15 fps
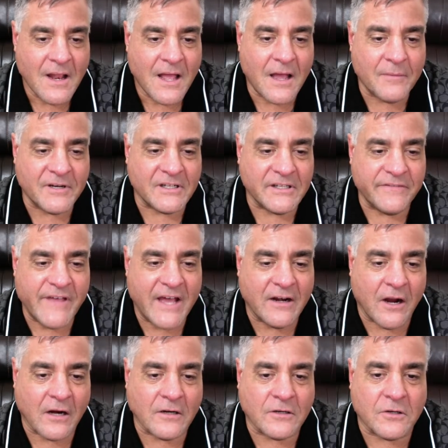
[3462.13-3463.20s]
I'm going to leave that
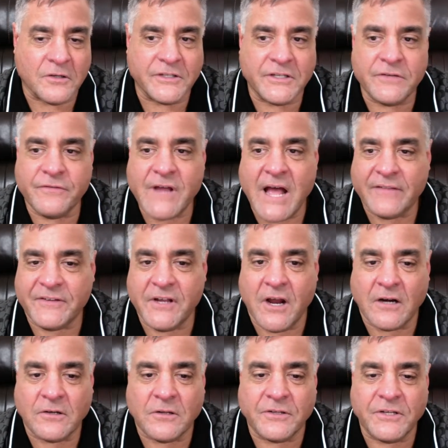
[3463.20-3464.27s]
article. You've got the
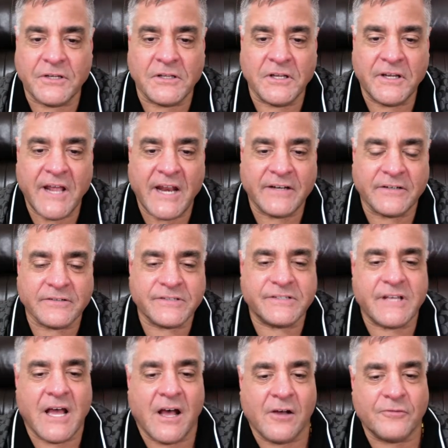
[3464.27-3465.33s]
article. You can look at it
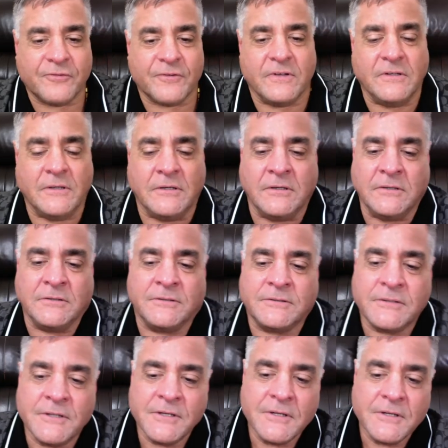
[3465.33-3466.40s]
yourself. the
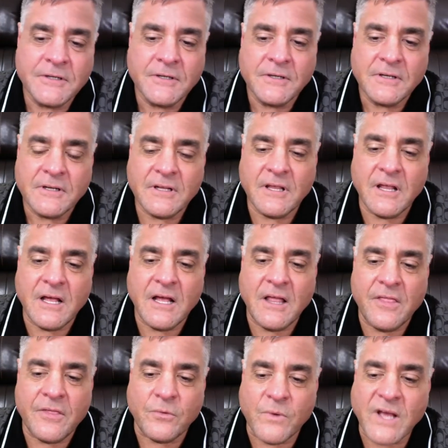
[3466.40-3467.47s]

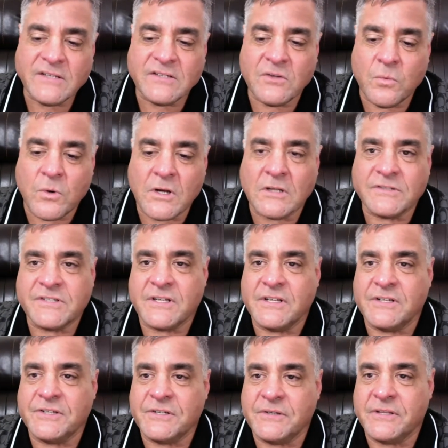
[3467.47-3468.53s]
rest of the world's going
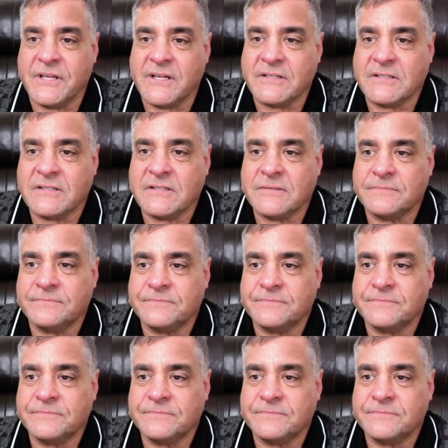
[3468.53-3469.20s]
to do this.